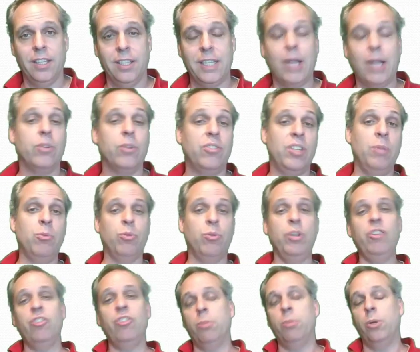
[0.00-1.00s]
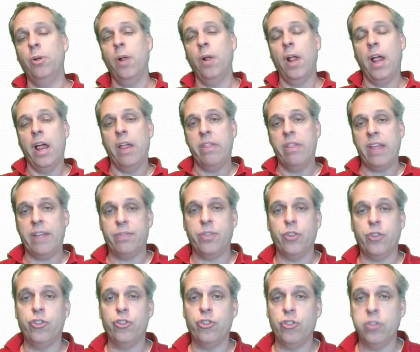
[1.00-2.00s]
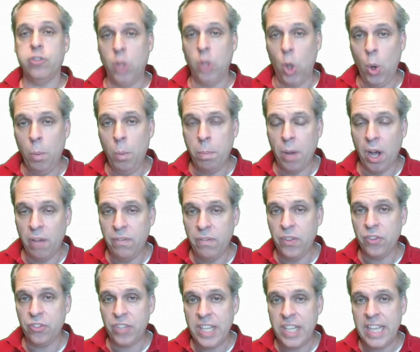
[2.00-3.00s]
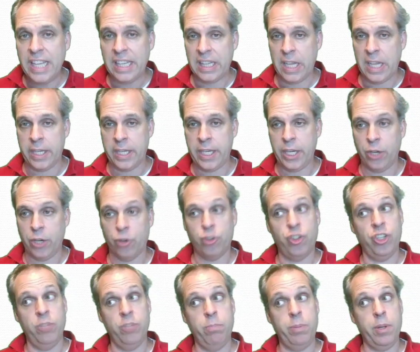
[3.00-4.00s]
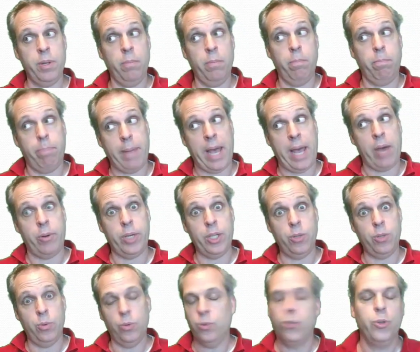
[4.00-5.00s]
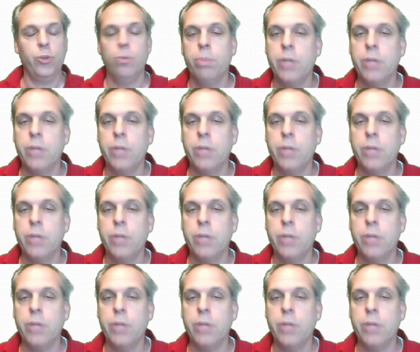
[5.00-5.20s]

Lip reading: Now it seems reasonable that the slope of the secant line here should be about equal to,